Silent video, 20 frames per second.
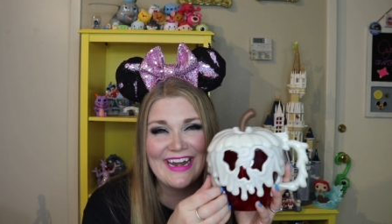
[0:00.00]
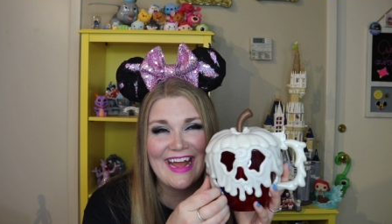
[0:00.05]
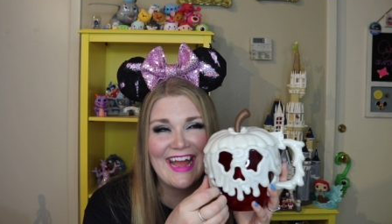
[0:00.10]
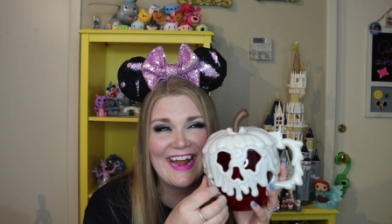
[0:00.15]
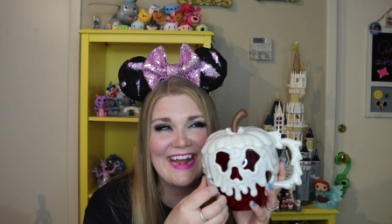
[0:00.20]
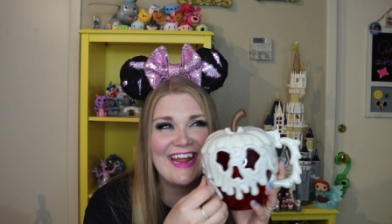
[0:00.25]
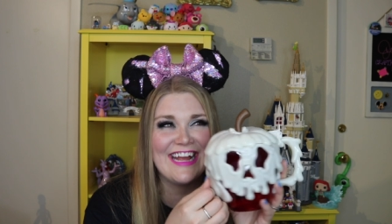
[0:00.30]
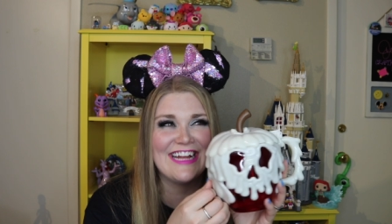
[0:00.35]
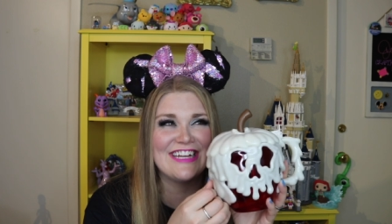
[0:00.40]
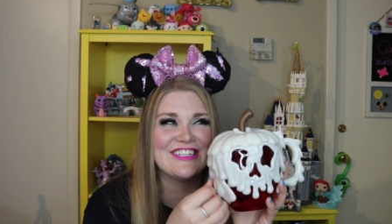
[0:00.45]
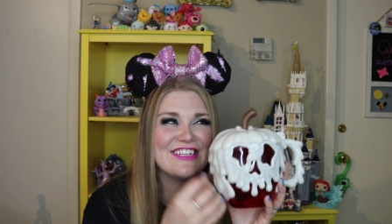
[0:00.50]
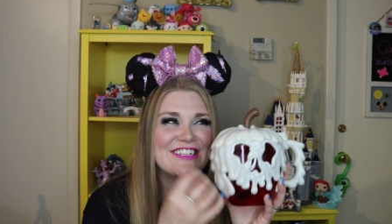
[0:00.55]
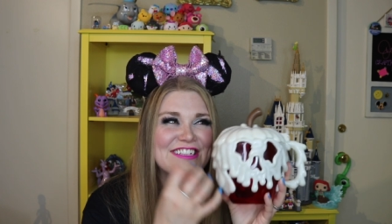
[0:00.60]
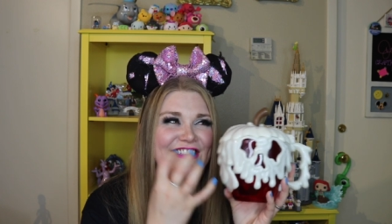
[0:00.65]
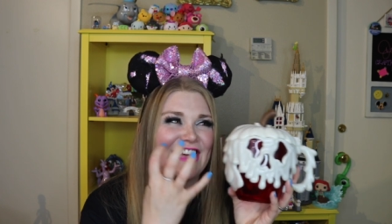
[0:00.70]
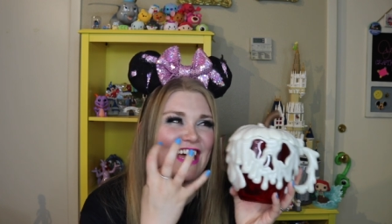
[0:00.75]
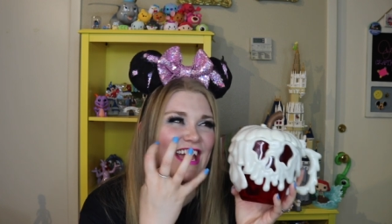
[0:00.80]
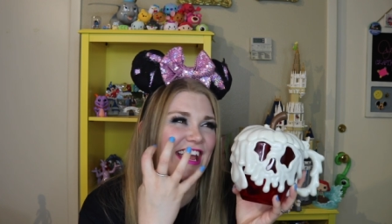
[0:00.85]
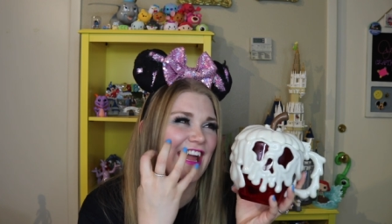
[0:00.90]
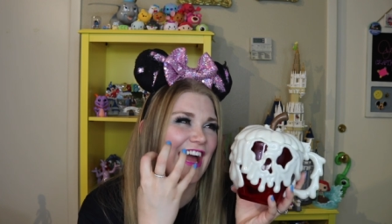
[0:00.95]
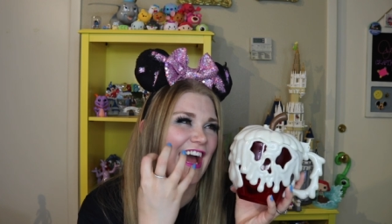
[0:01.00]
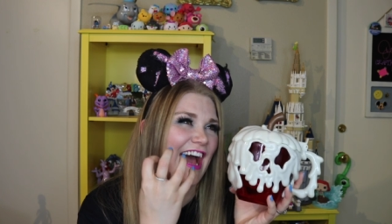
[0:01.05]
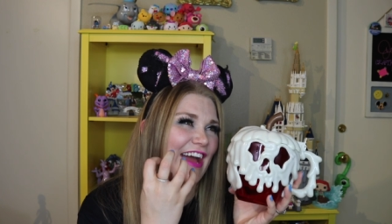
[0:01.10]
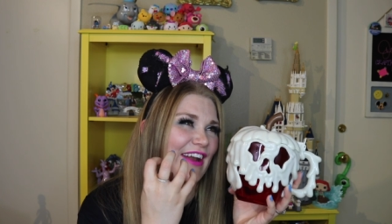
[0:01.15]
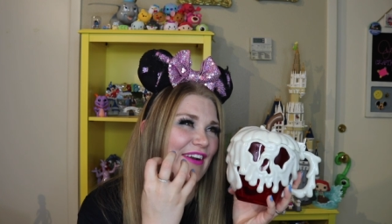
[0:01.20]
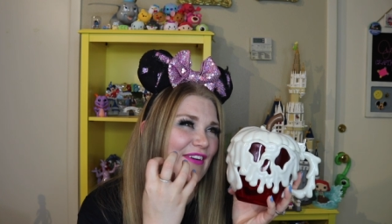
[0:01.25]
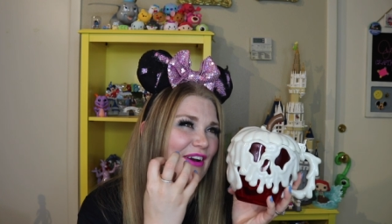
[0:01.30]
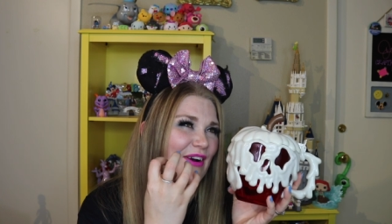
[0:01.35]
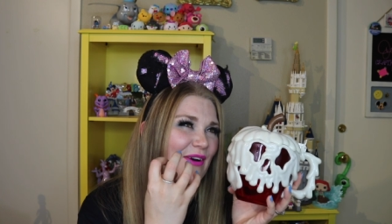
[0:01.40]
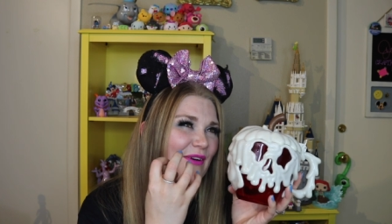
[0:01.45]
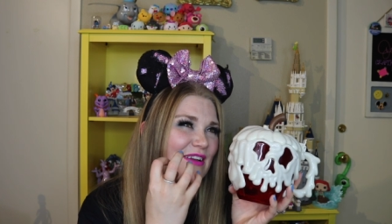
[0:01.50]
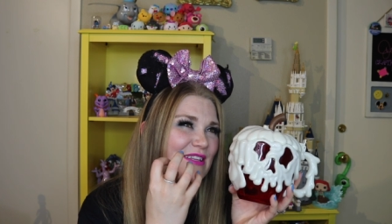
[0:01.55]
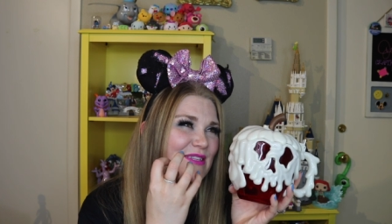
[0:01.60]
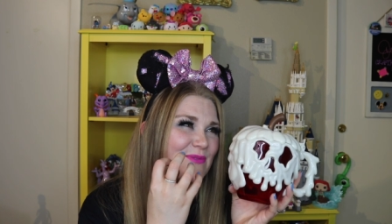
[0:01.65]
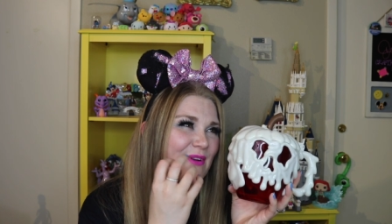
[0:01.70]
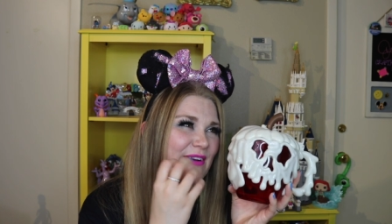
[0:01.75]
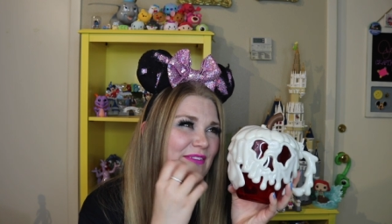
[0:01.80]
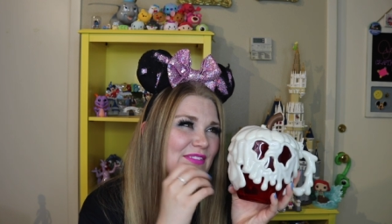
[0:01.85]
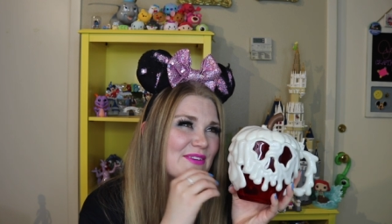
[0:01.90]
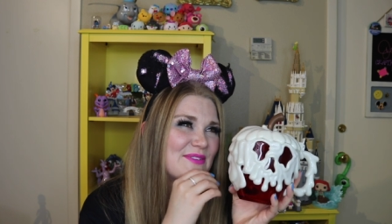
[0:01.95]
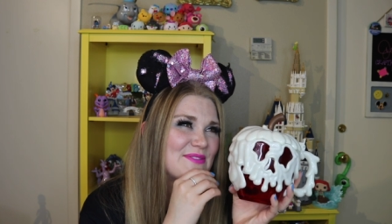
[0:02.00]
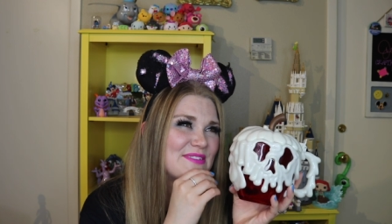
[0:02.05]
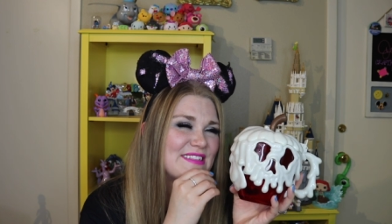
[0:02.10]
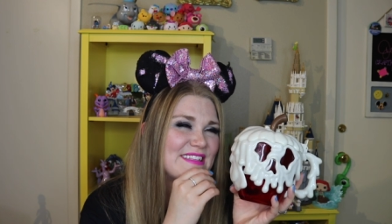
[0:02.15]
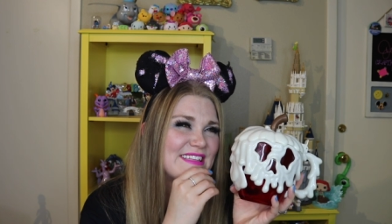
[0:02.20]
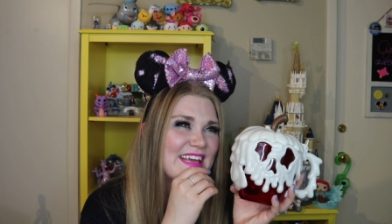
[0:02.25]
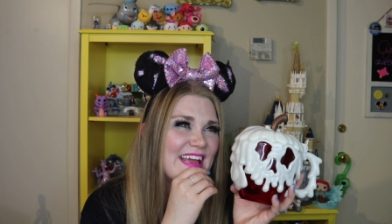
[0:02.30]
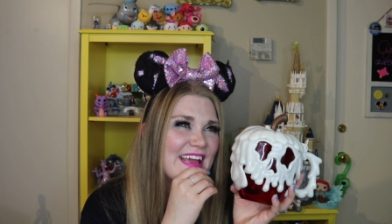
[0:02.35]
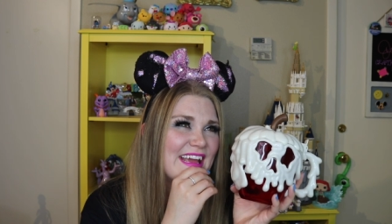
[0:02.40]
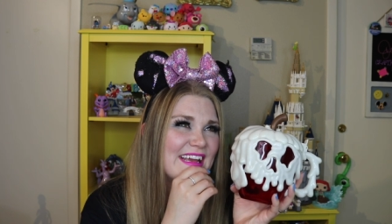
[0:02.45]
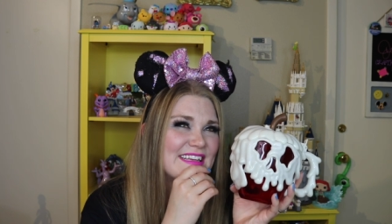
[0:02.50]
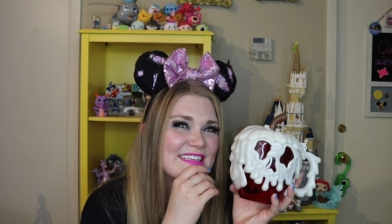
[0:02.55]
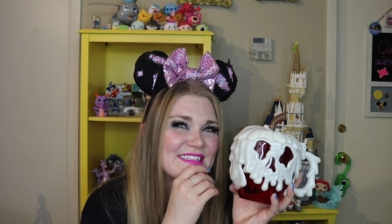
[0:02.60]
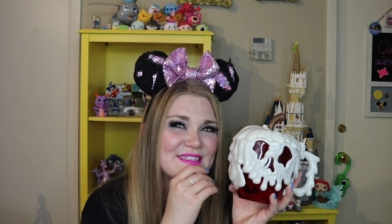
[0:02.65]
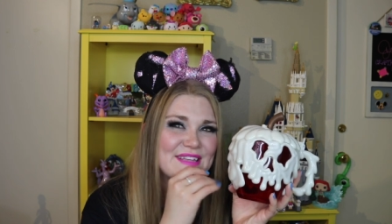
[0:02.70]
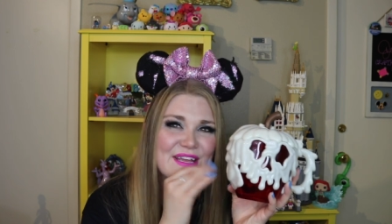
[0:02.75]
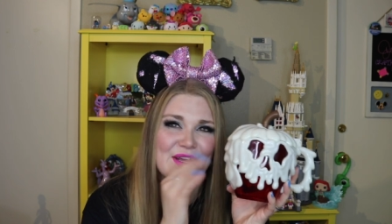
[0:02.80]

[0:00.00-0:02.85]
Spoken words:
And it just like, I don't know, it's one of those things,